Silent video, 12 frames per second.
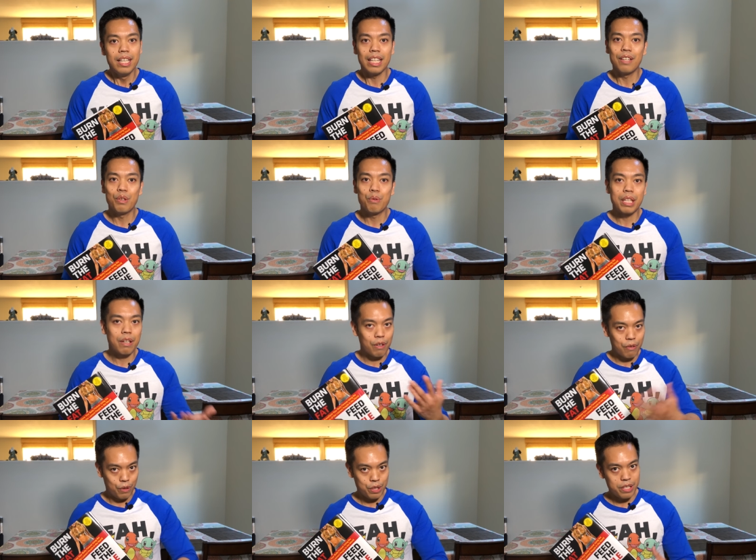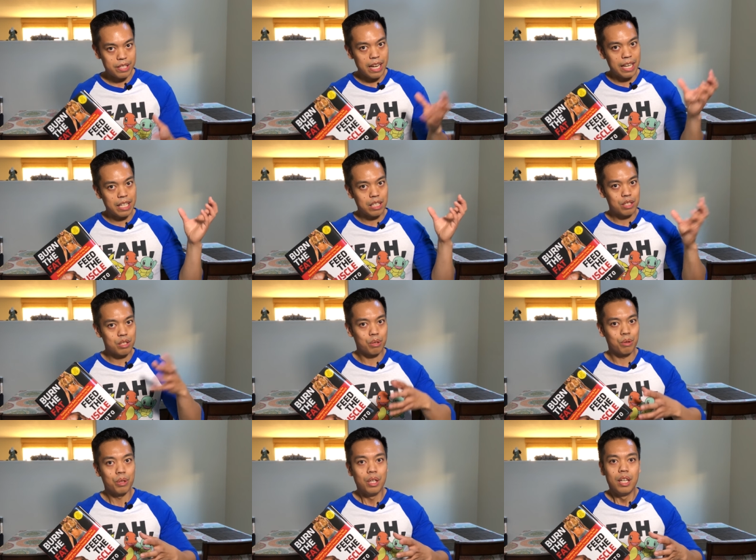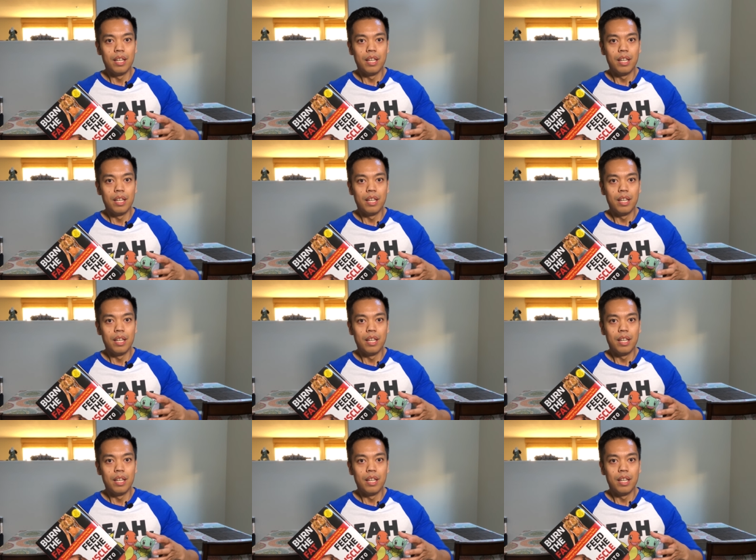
even when I reverse diet to